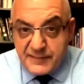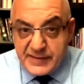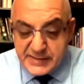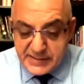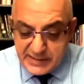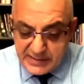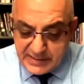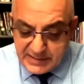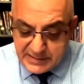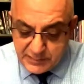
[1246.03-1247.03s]
if you see
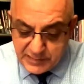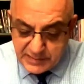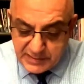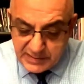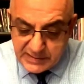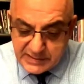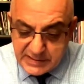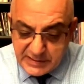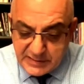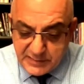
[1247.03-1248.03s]
this one, let's
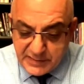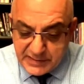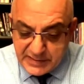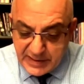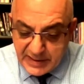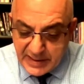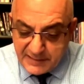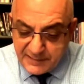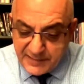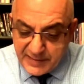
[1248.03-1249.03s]
see, what did I
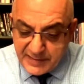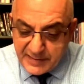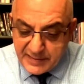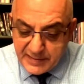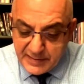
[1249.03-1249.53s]
have here?